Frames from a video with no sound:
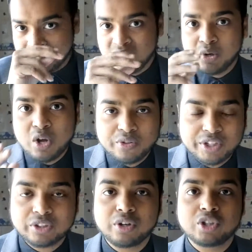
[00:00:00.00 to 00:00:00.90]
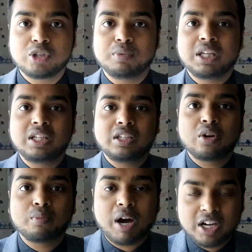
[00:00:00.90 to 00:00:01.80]
you know they're going to be, you
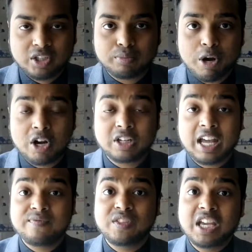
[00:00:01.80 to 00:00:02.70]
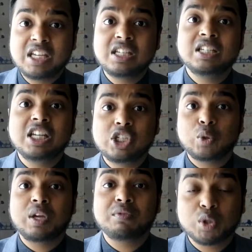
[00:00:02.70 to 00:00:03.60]
know, buying your product, and they need
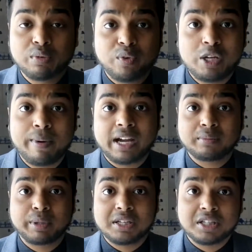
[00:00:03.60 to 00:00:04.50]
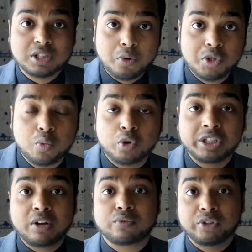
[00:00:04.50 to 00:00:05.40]
to give you the feedback because it's going to
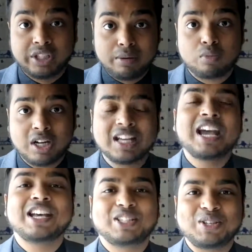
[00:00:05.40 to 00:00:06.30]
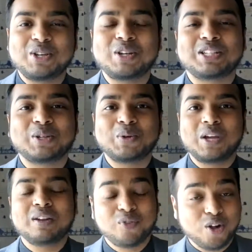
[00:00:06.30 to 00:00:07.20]
work out for them, right? So you need to
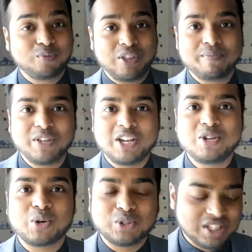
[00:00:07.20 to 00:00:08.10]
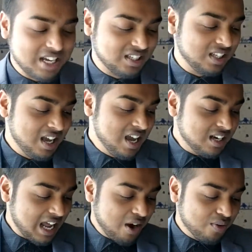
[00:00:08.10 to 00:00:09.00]
involve them in your cycle.
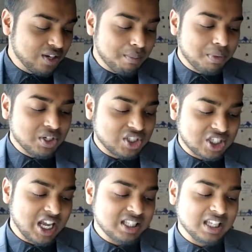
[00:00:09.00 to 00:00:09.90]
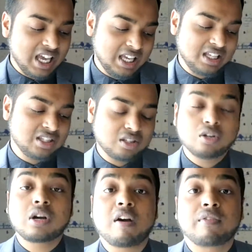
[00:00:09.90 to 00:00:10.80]
Now, number 6 is
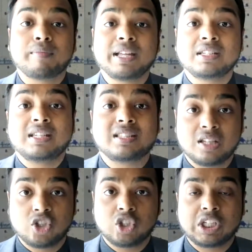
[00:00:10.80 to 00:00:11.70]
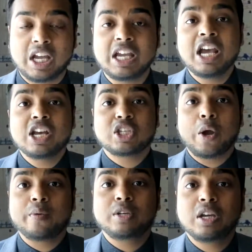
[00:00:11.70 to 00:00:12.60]
government decisions. Okay,
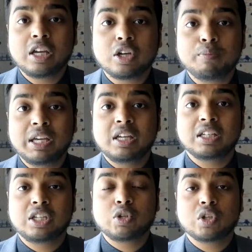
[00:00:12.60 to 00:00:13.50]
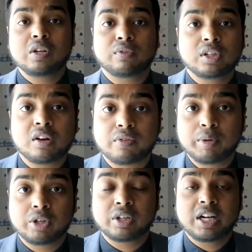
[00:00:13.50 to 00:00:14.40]
so it could be due to different
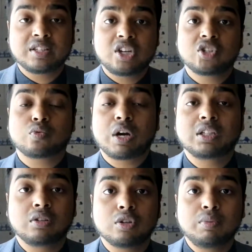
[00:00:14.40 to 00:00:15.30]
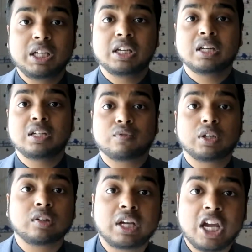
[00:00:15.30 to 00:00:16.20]
government organizations, right? You could be in a
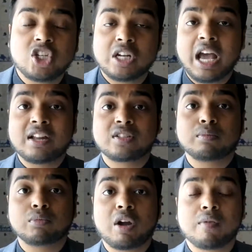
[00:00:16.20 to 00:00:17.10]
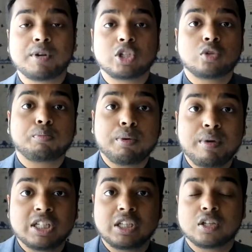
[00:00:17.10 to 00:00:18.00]
different location and some government is not
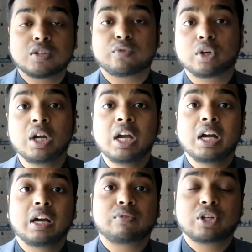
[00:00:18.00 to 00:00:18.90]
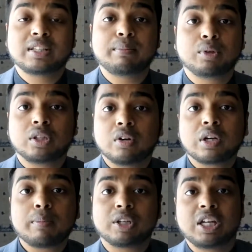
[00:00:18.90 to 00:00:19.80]
permitting you. So for example, you know, a
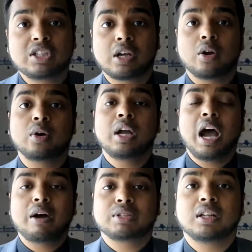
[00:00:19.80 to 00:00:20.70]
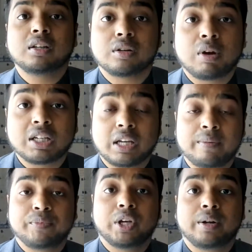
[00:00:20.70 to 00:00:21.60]
couple of days ago I was in London, right,
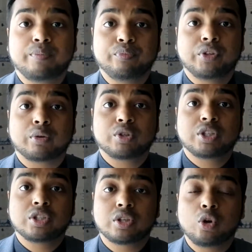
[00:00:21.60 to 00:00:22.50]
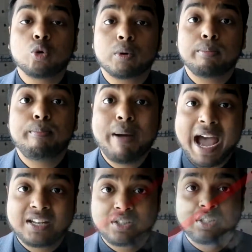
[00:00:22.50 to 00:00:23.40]
and there was this Uber ban